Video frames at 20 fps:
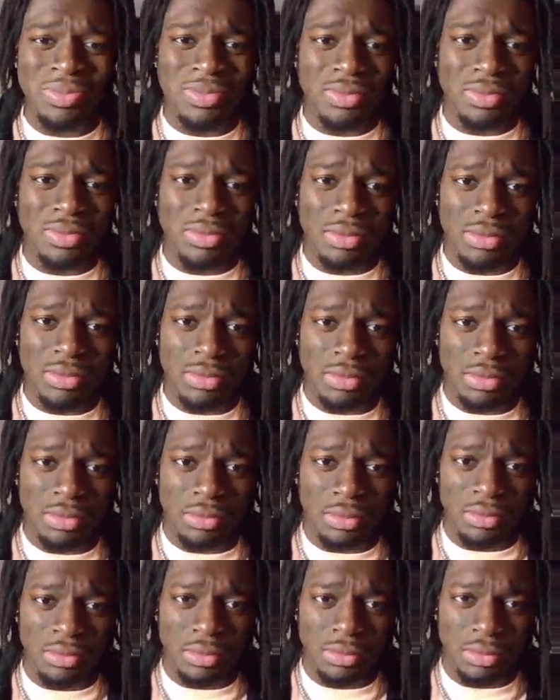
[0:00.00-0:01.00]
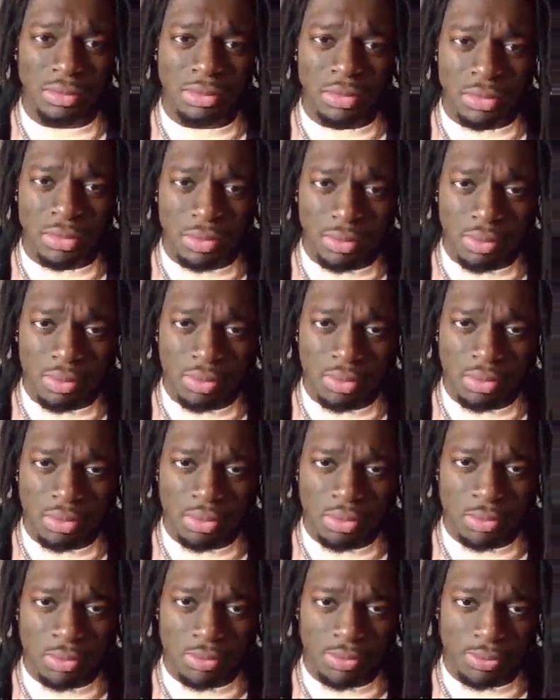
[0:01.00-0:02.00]

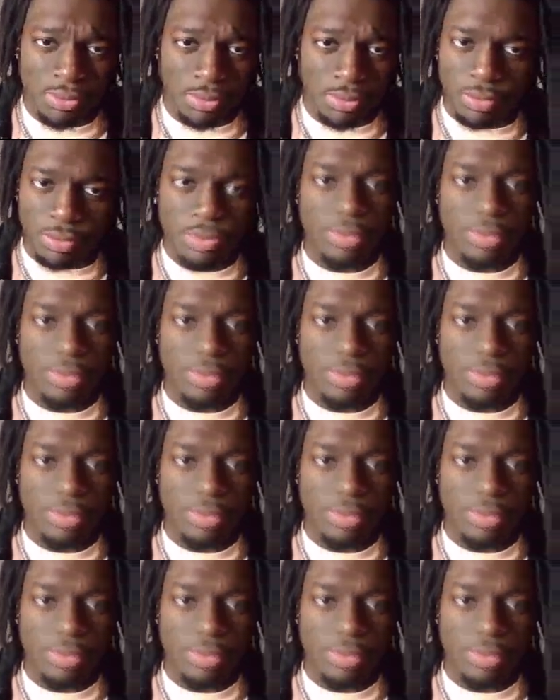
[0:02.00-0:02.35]
No one is speaking in this clip.